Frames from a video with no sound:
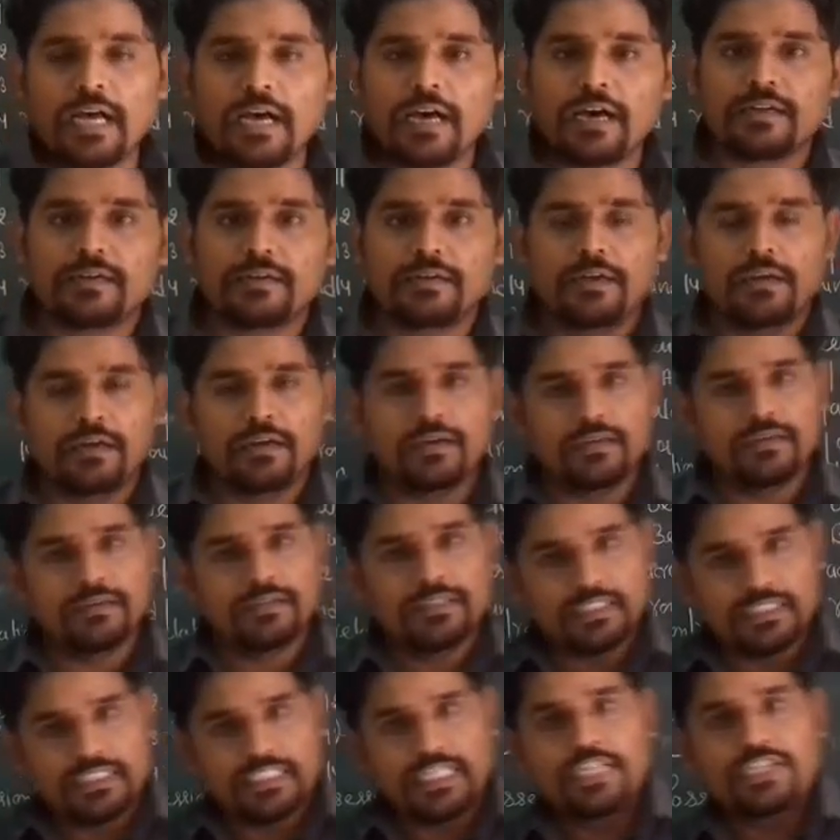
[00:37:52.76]
are
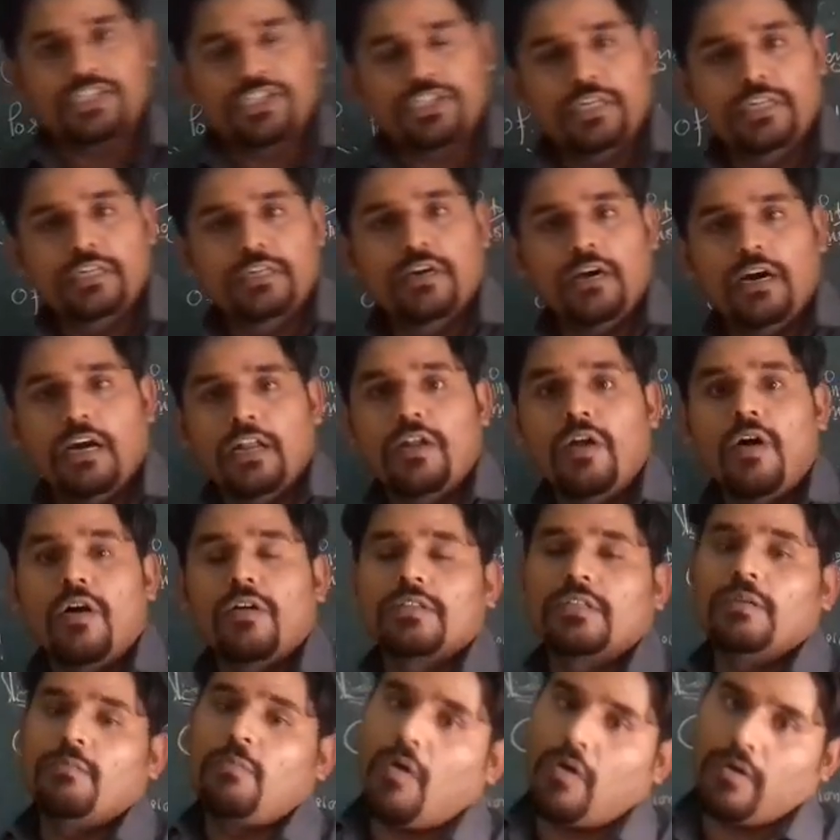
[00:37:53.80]
stationed
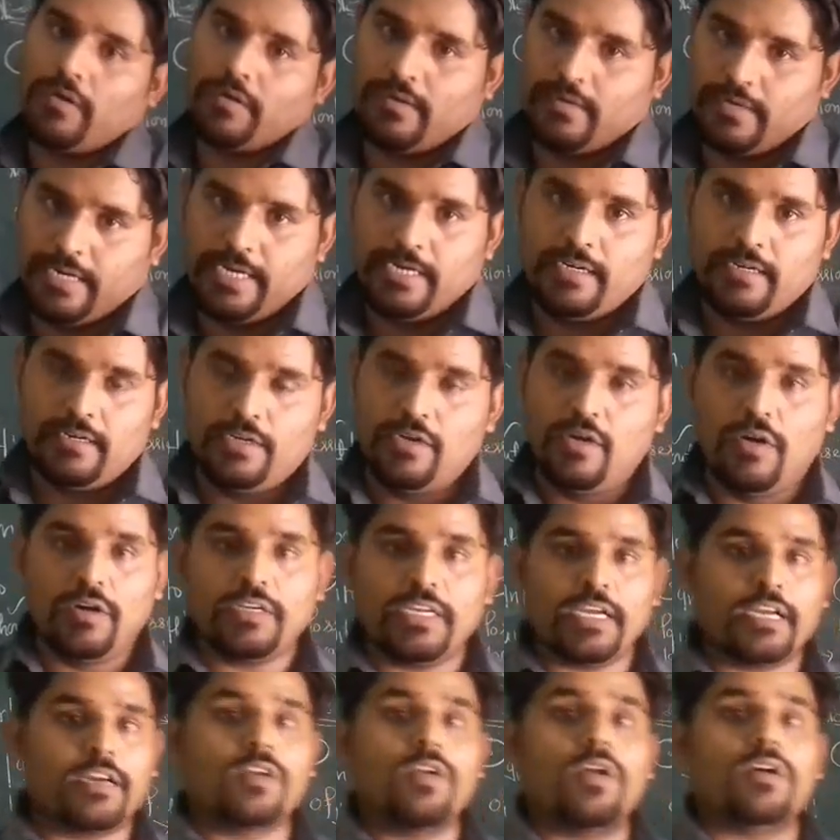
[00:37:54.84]
along the border, right? Not
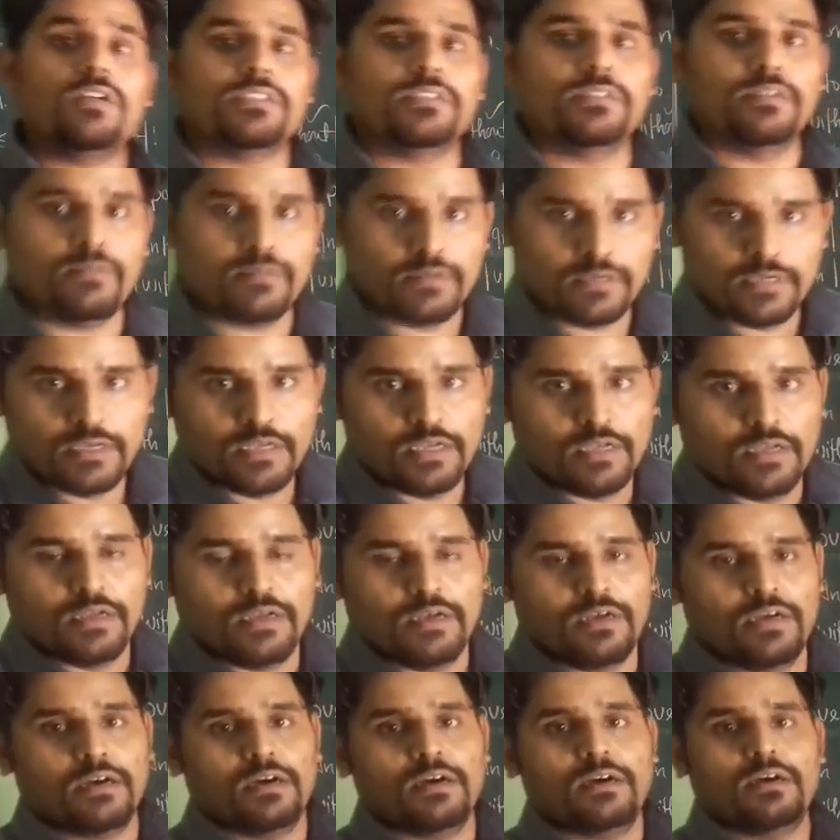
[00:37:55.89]
across
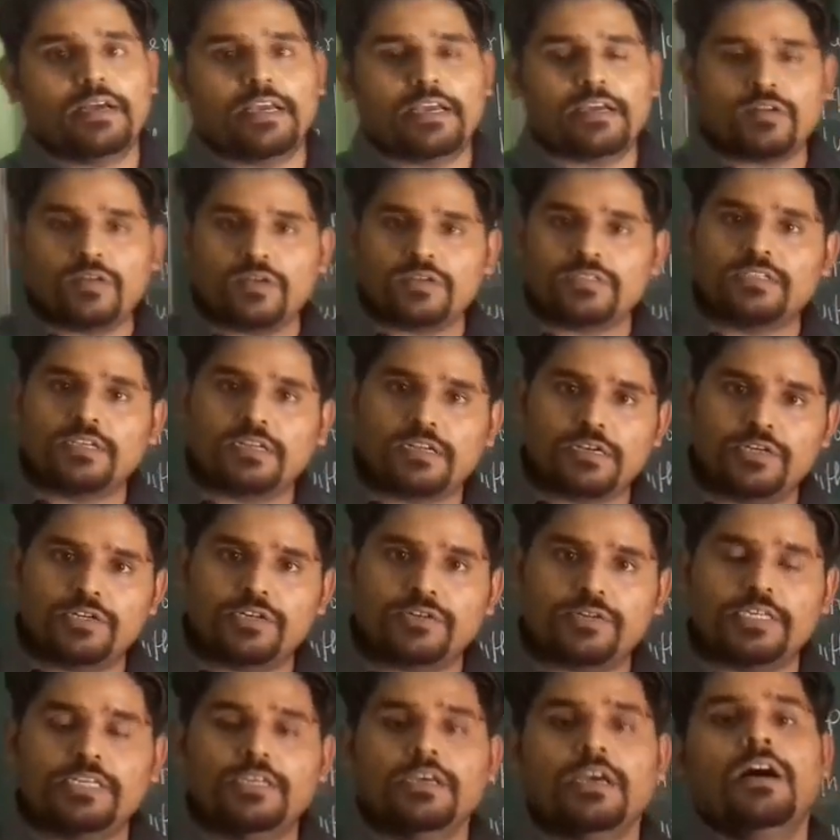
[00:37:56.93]
the
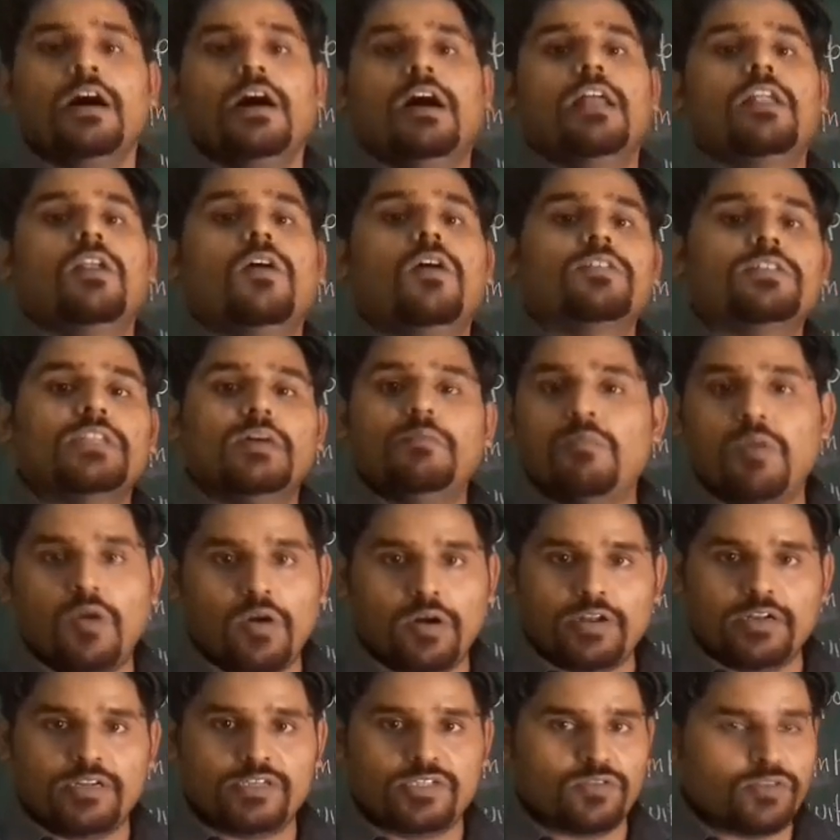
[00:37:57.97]
country, along the
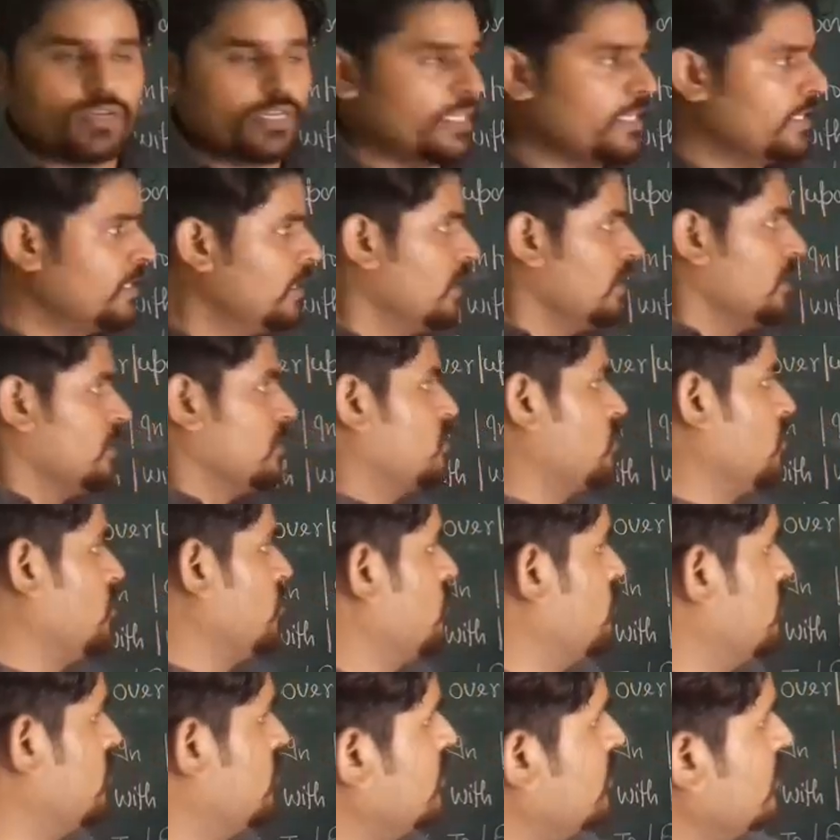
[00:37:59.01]
borders only.
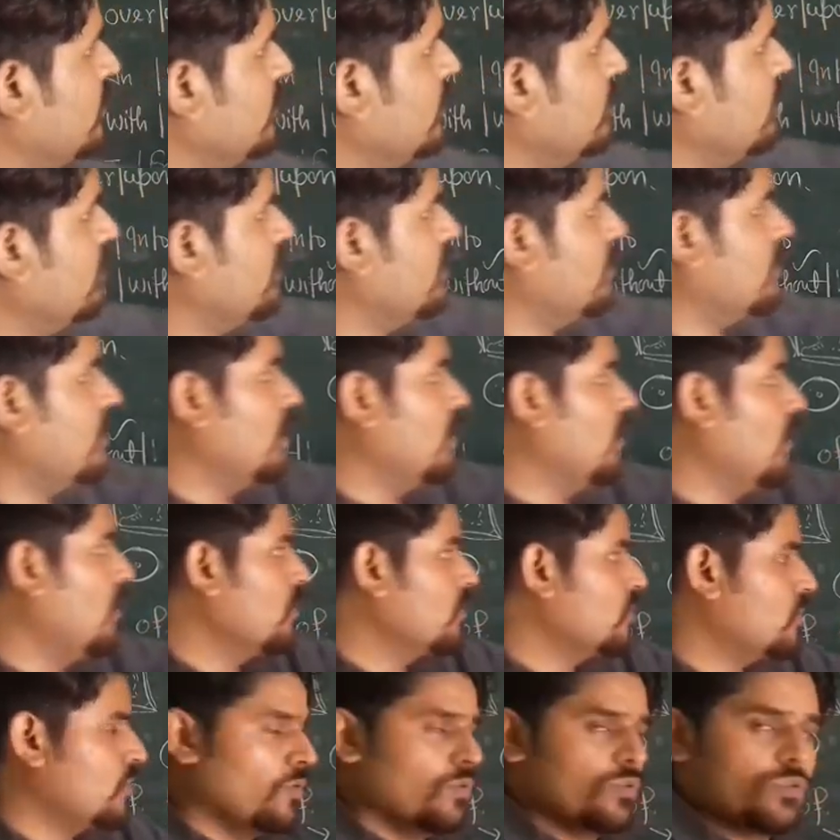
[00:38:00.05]
So here
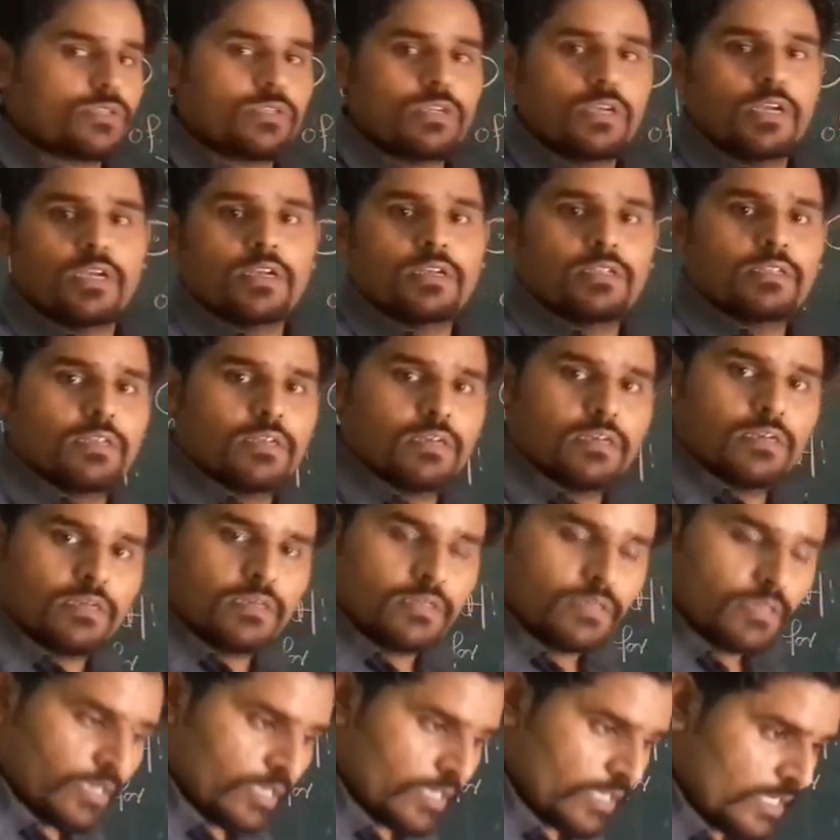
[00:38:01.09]
along shows
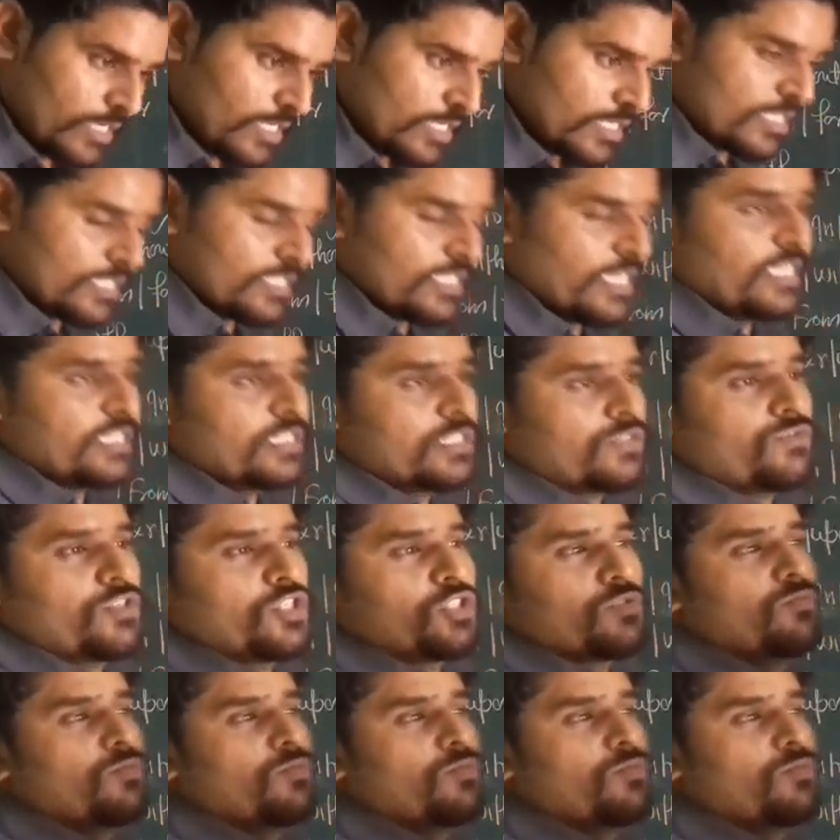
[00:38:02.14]
the distance which